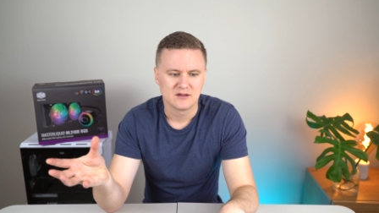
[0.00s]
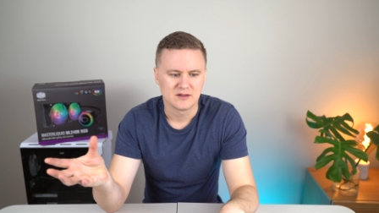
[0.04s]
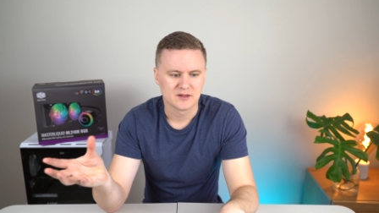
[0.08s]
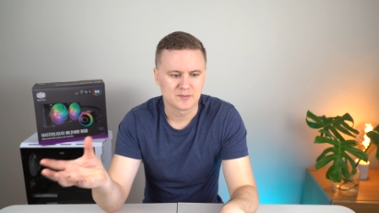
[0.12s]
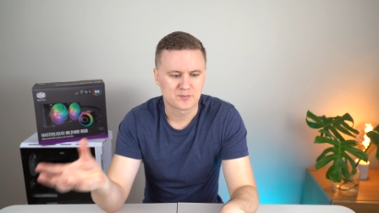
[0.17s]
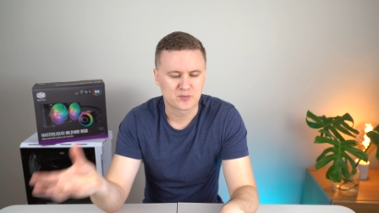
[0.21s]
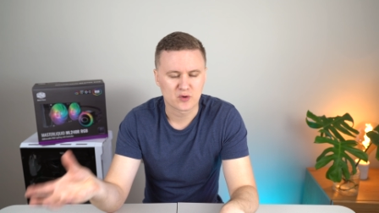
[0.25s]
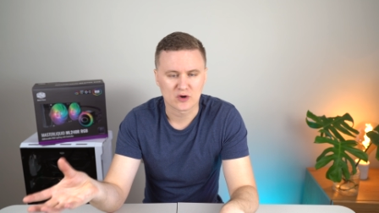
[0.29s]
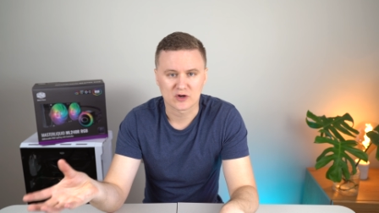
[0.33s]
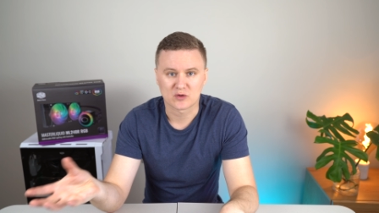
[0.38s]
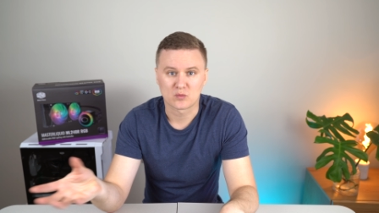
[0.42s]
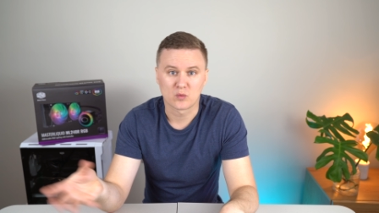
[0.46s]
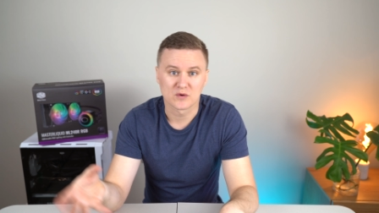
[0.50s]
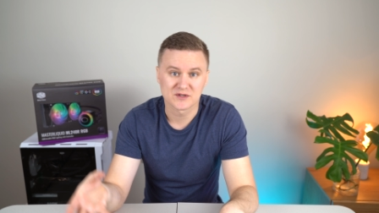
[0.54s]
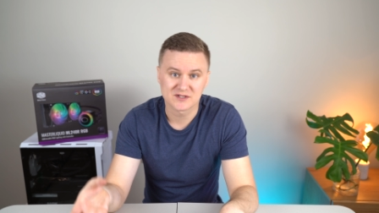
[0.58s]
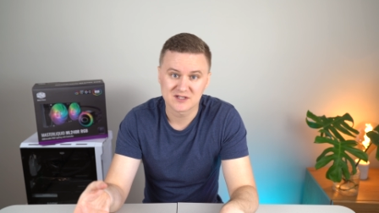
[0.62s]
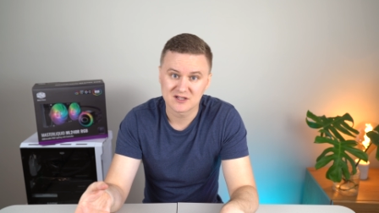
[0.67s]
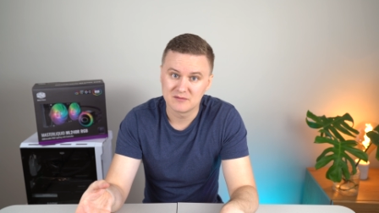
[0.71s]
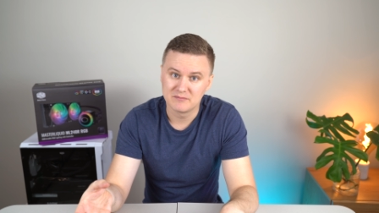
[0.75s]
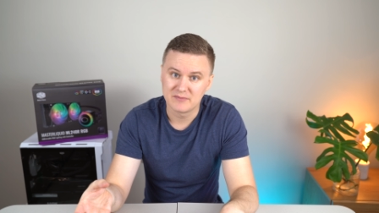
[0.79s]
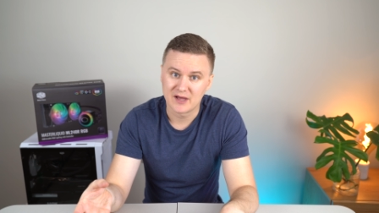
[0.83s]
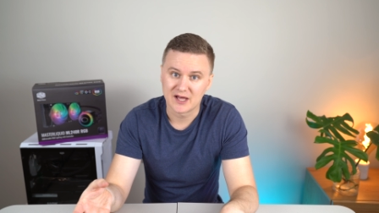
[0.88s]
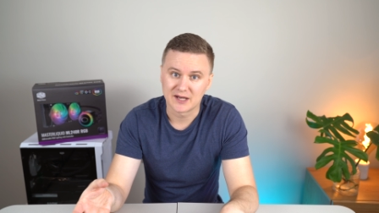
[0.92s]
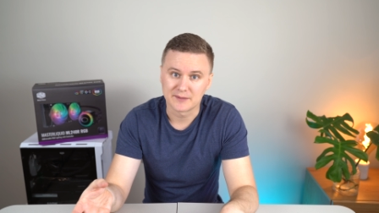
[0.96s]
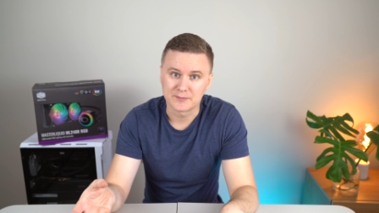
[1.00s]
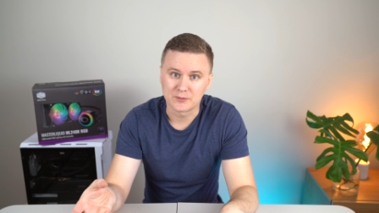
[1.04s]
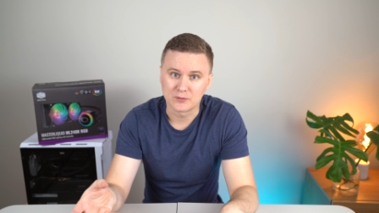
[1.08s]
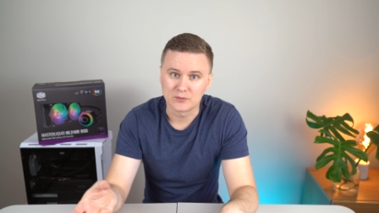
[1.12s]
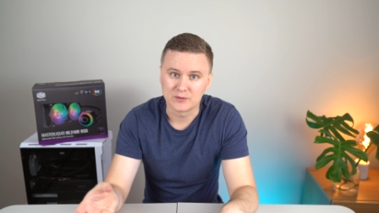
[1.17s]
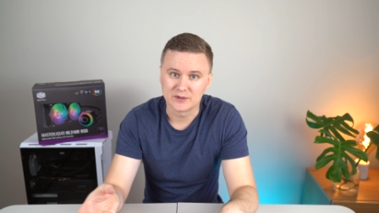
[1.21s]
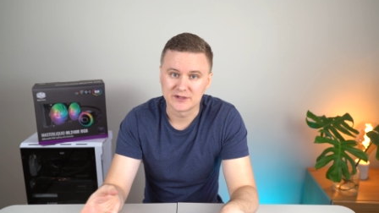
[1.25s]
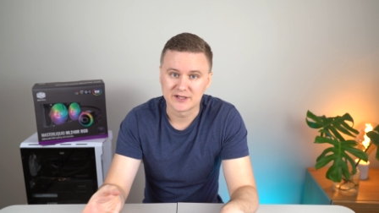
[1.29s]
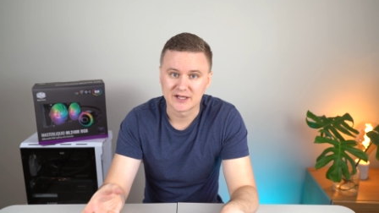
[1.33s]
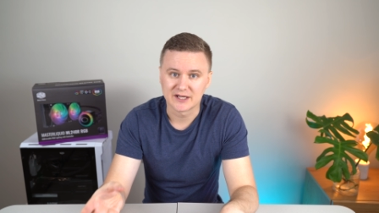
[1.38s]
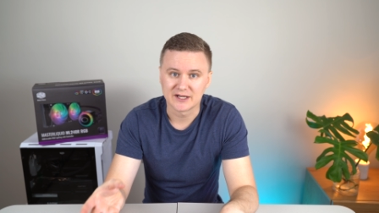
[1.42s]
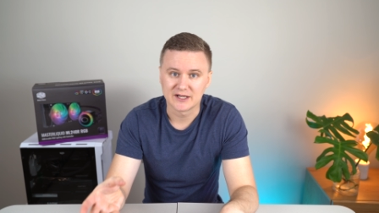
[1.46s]
the product wasn't compatible
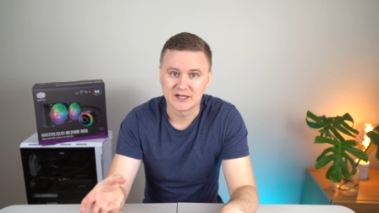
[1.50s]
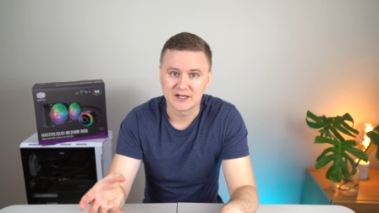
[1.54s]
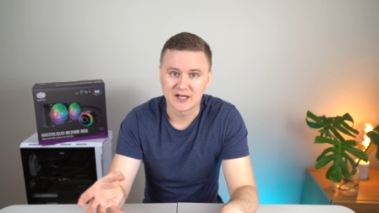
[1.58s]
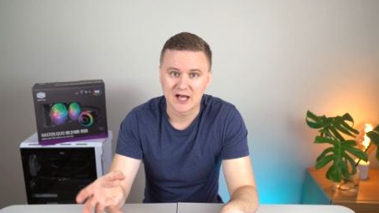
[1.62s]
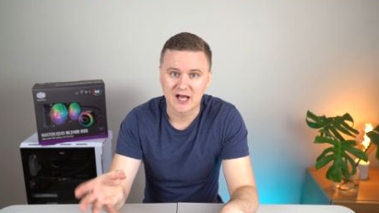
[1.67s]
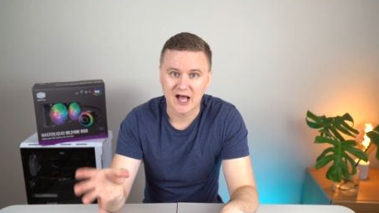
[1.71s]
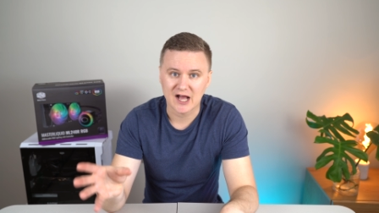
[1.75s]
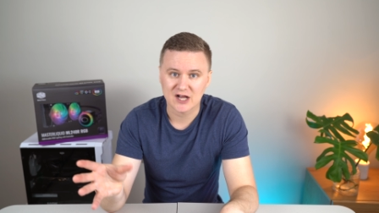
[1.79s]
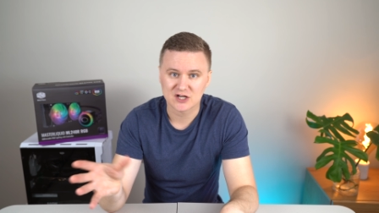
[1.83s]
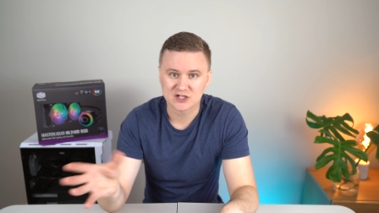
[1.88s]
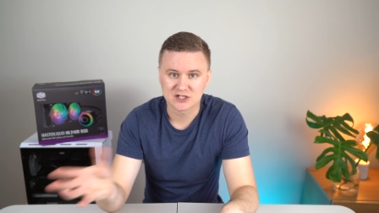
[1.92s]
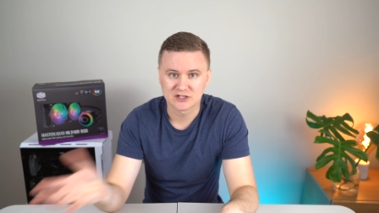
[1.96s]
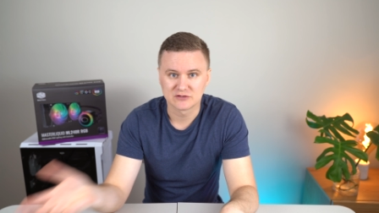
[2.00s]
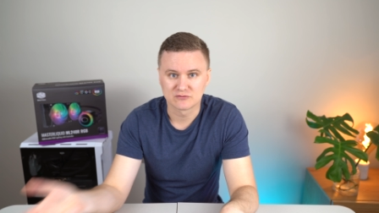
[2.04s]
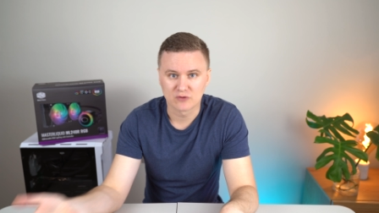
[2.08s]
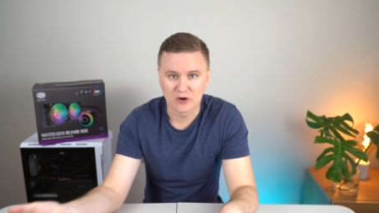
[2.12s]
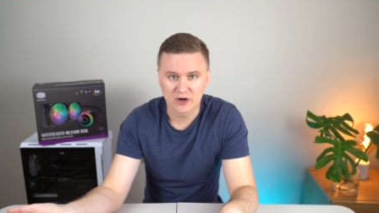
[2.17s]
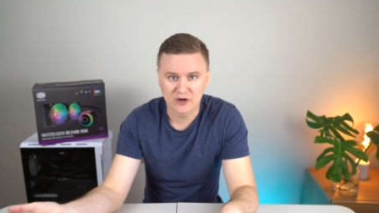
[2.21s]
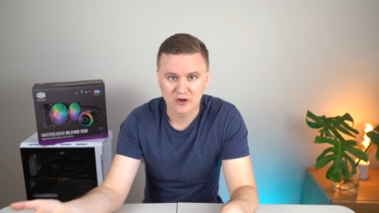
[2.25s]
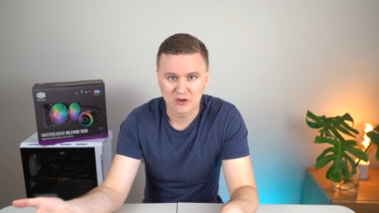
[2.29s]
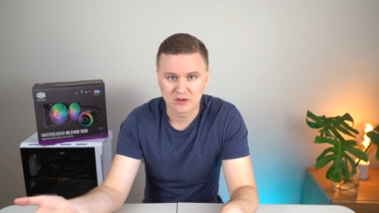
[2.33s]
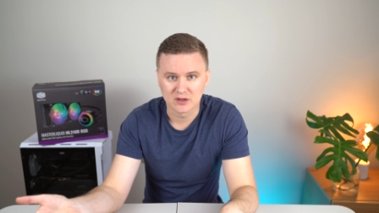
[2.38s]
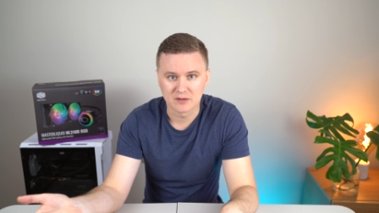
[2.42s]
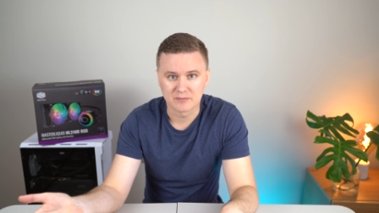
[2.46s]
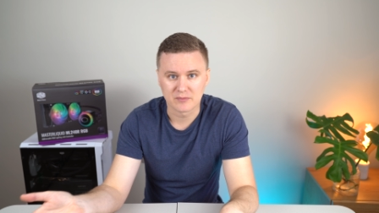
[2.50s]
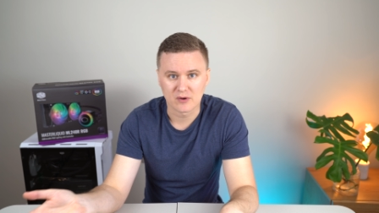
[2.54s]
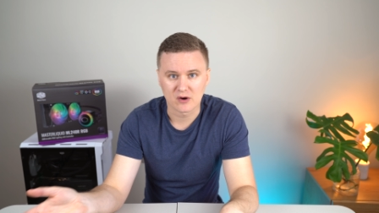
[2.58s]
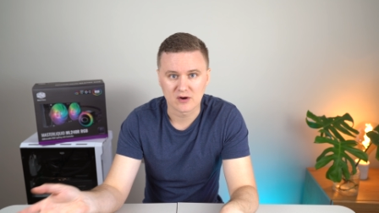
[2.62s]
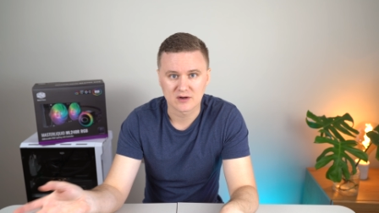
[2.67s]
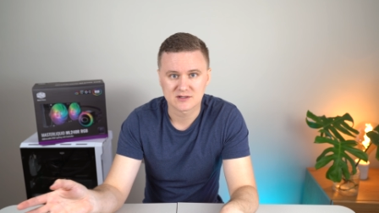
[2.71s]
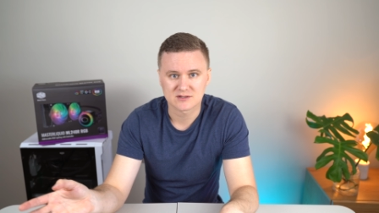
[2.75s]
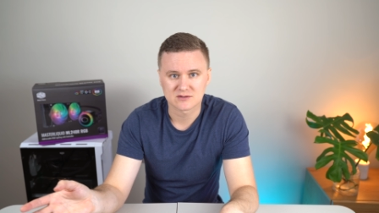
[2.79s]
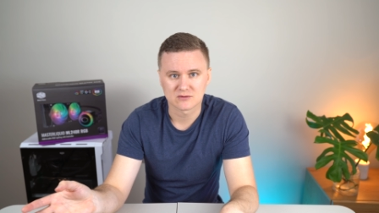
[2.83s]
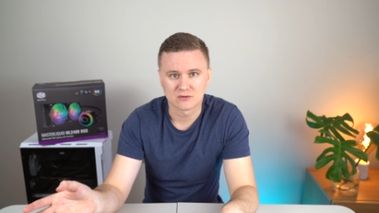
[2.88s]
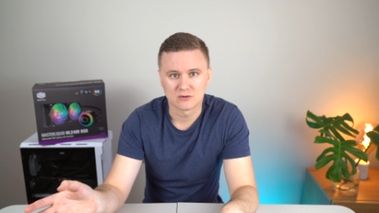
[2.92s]
and they actually wrote it on the box,